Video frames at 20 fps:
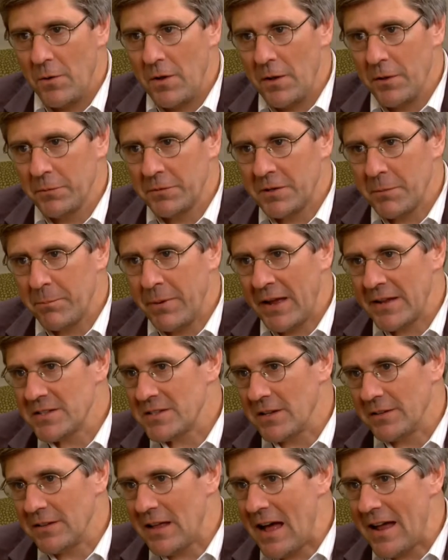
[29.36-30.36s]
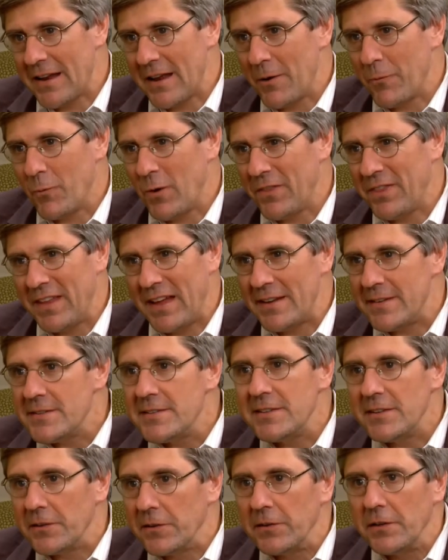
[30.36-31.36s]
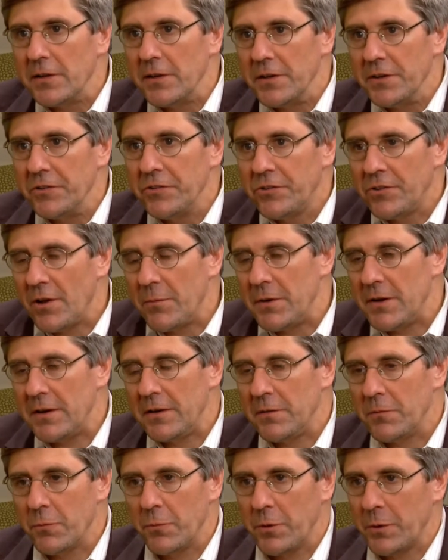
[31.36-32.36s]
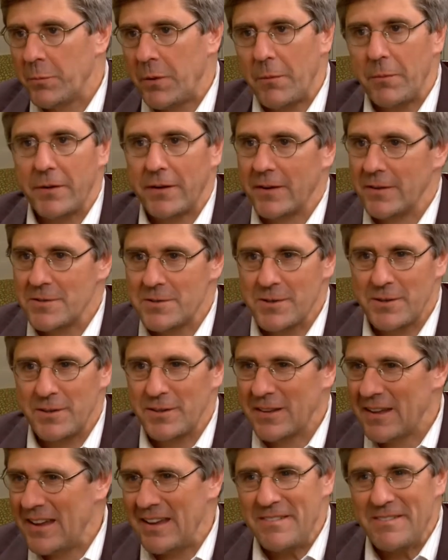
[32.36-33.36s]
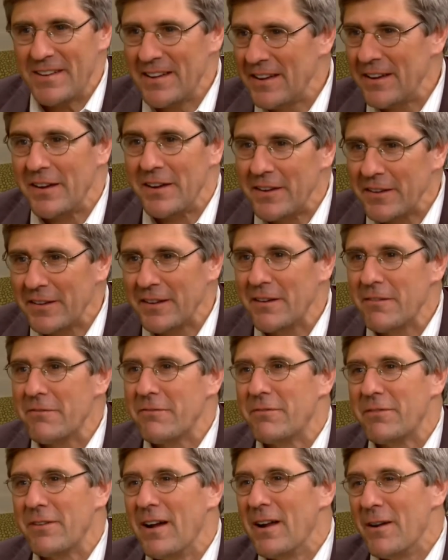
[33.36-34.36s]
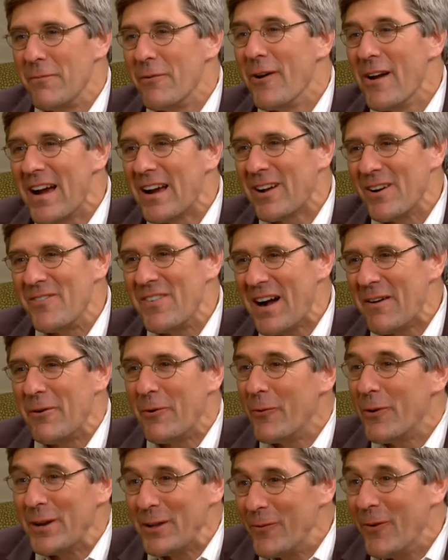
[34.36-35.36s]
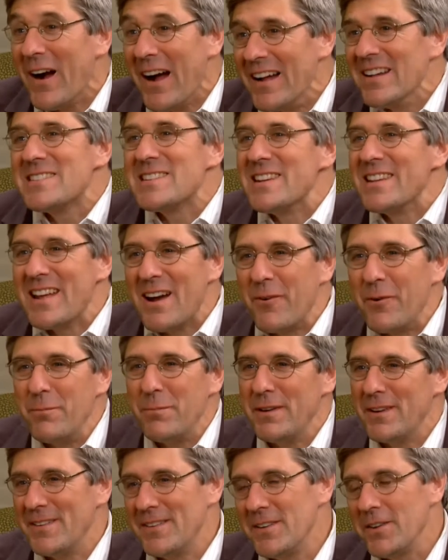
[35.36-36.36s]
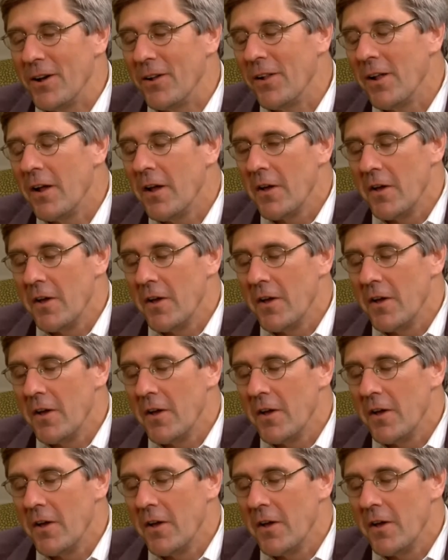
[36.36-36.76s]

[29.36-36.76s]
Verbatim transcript: Well, it depends a lot on what that deal is. I mean, Republicans could cave in and give Barack Obama what he wants, and that would be a deal.